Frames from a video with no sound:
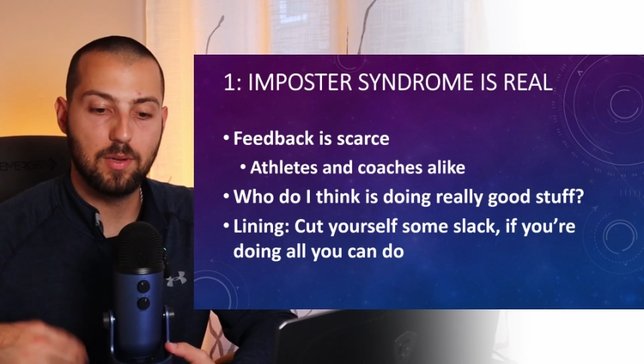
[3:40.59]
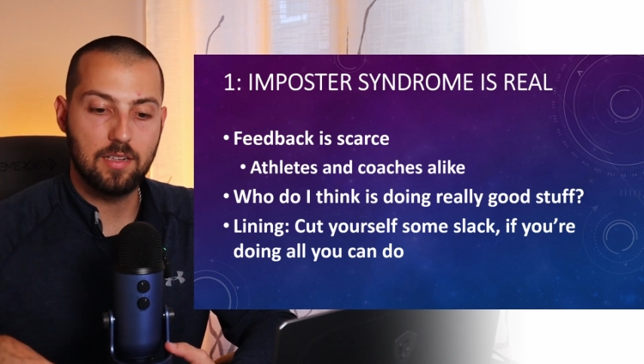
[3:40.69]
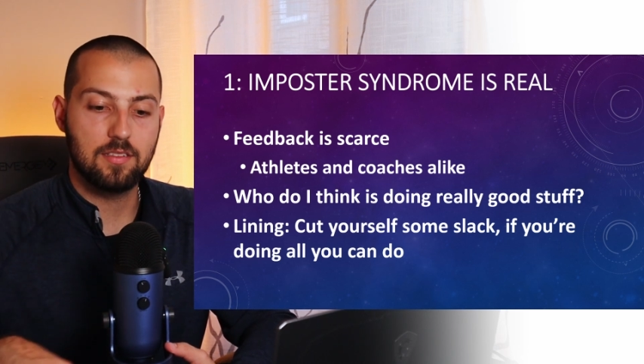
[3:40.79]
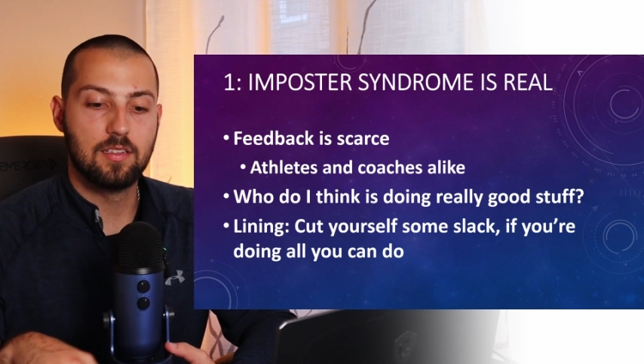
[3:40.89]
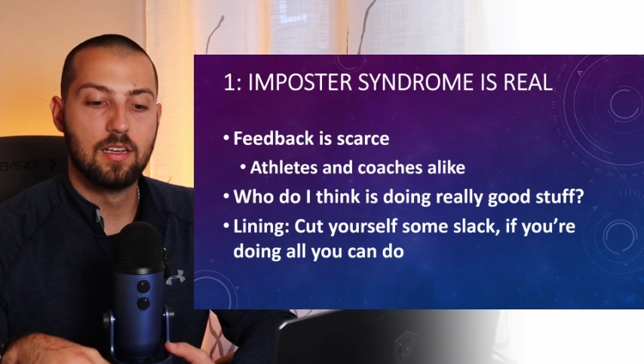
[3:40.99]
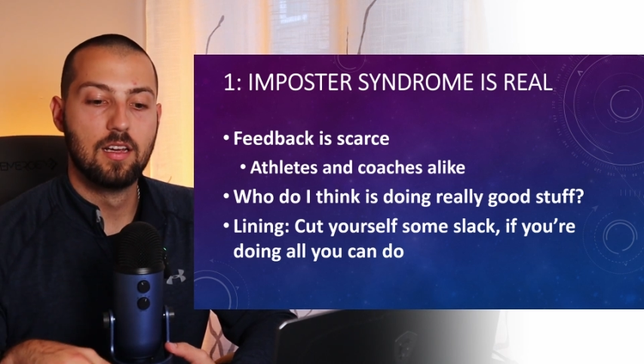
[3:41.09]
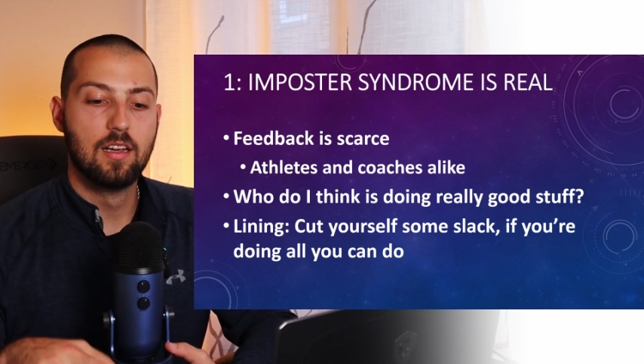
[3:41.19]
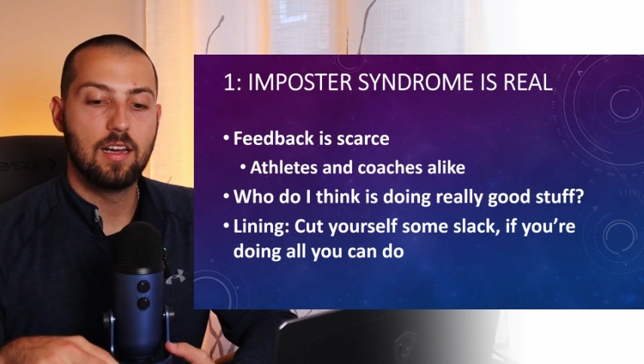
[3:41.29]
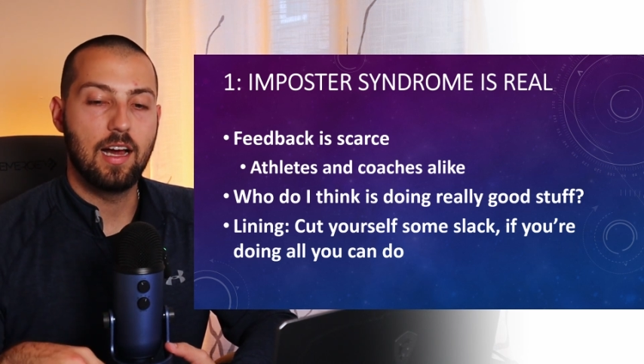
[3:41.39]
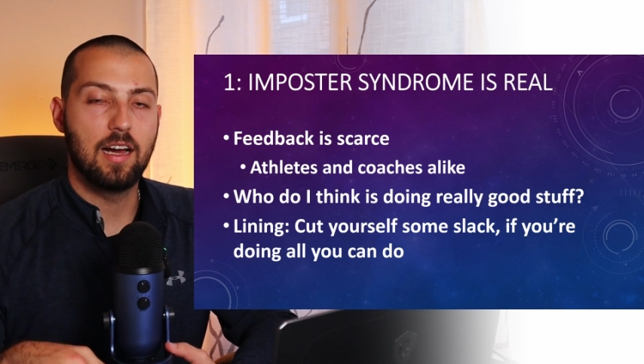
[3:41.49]
but
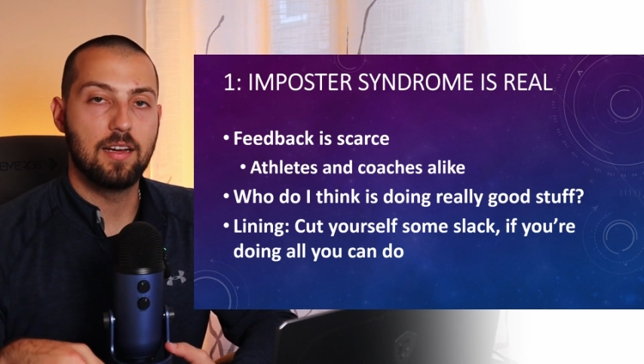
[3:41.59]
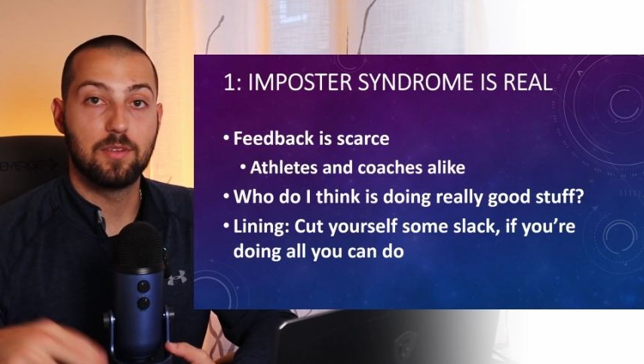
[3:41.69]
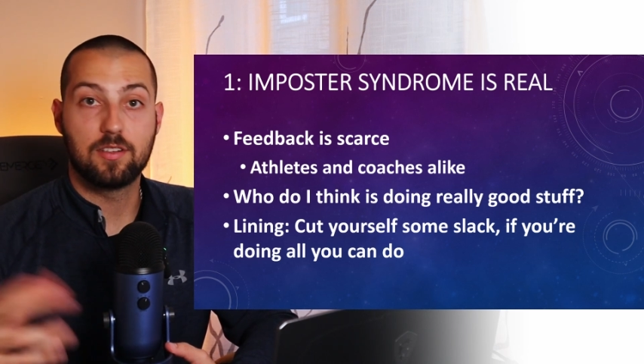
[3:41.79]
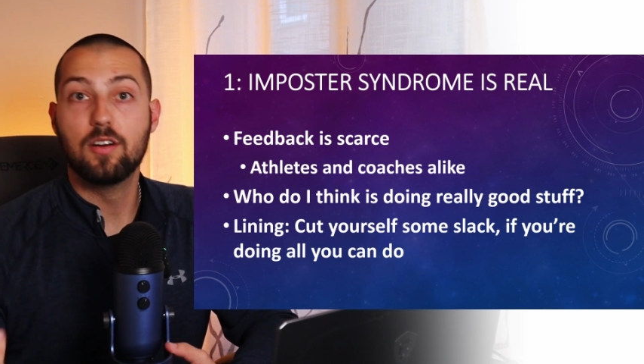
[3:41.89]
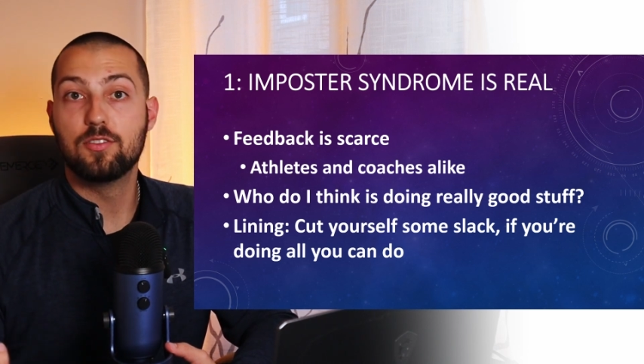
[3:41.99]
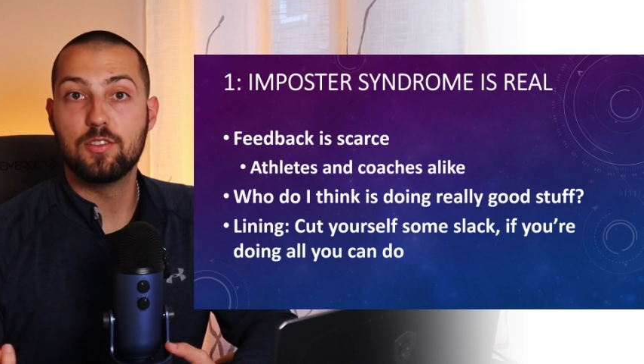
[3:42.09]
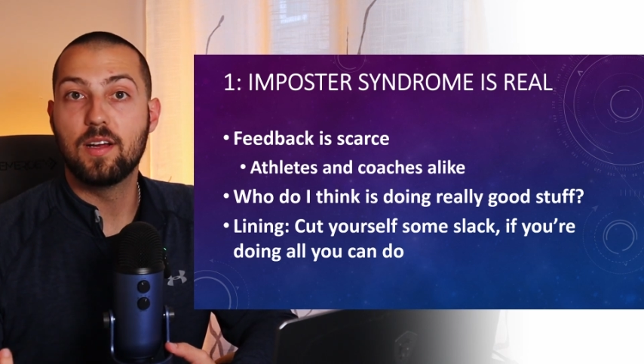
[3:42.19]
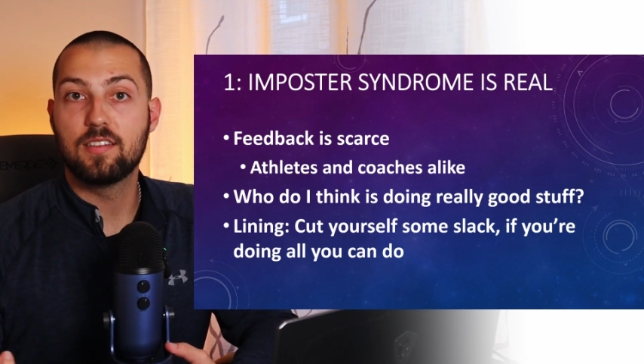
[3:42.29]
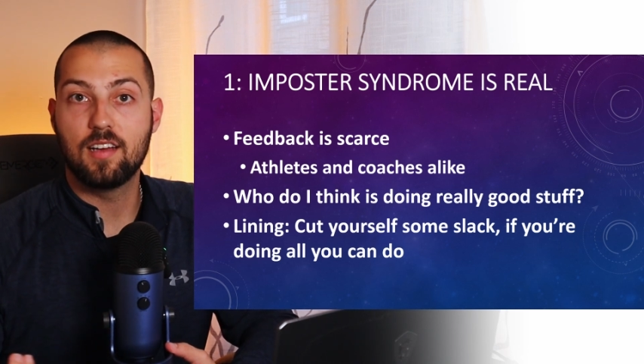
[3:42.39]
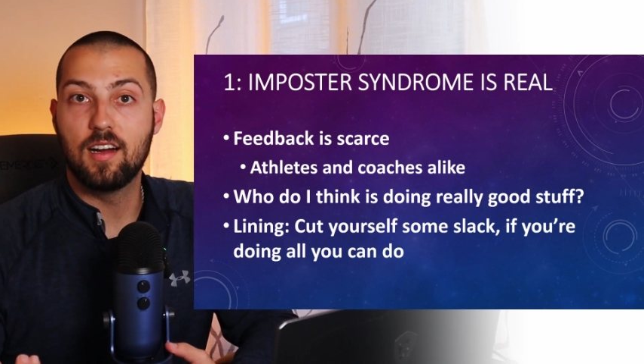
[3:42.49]
I'm a coach who
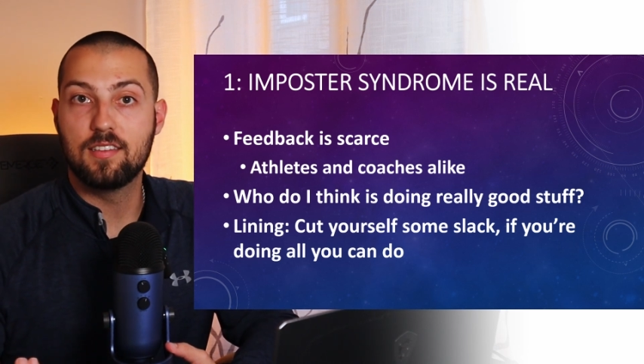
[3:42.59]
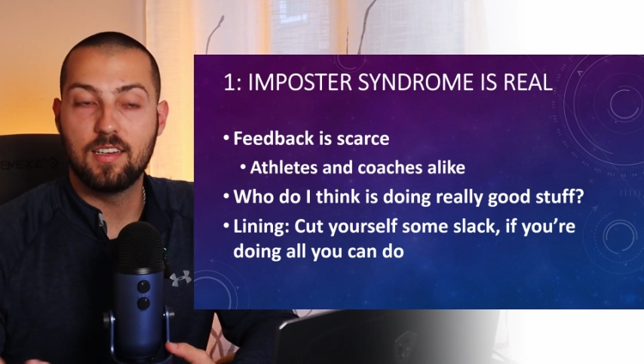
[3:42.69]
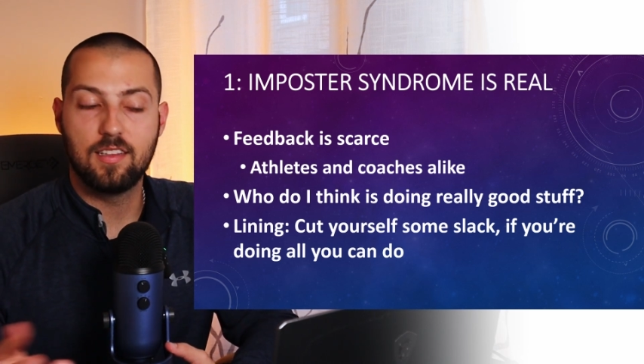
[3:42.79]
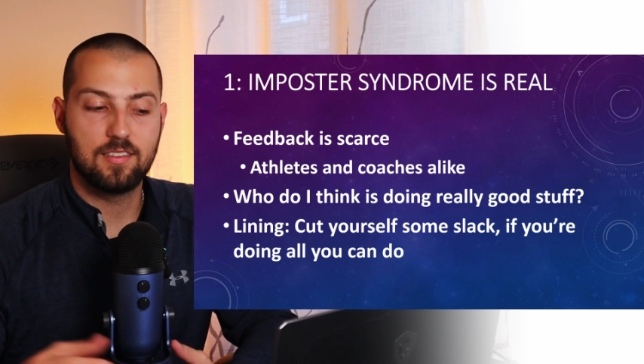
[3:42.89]
makes content.